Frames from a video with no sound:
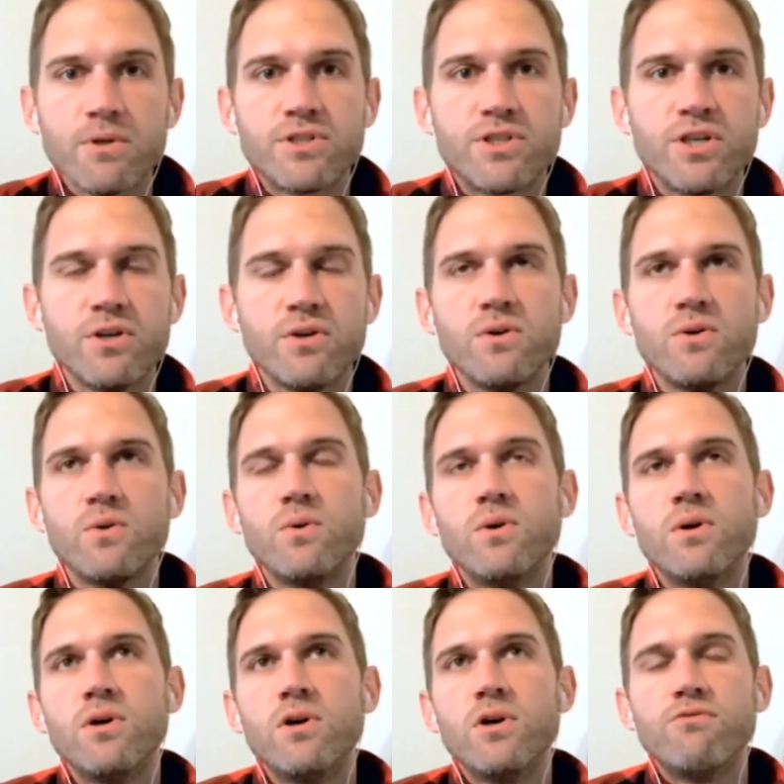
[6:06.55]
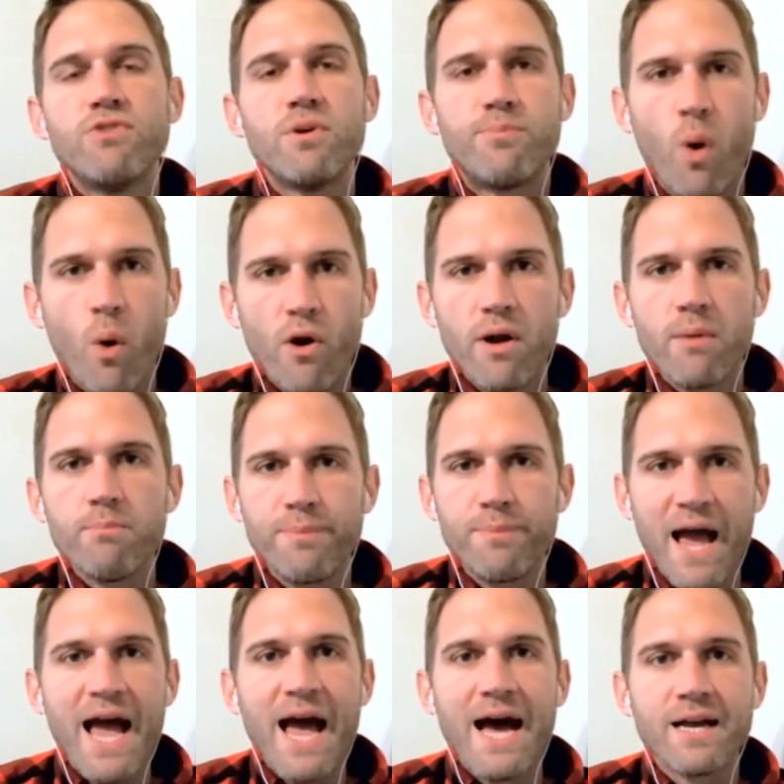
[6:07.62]
to report
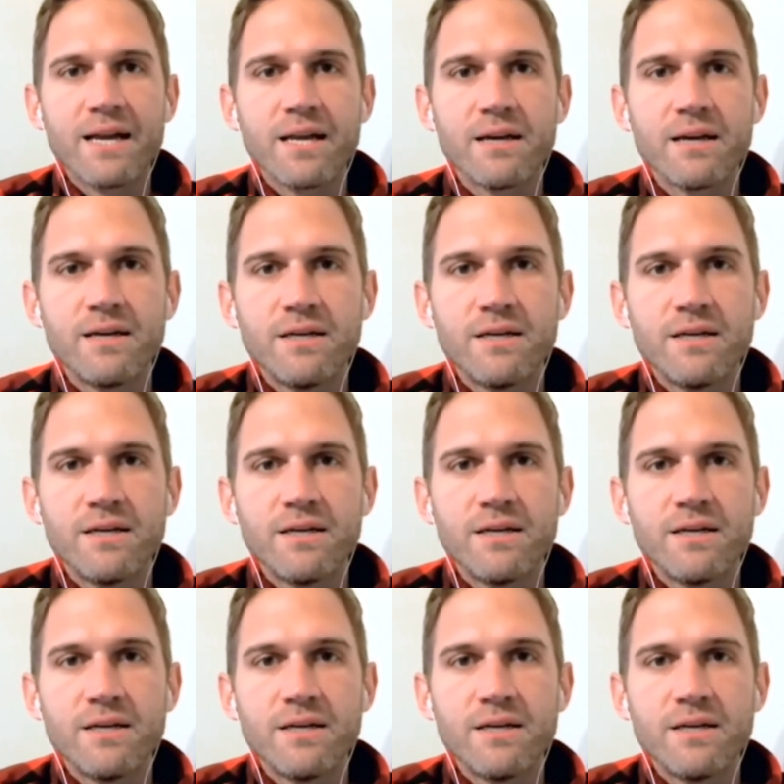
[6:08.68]
back.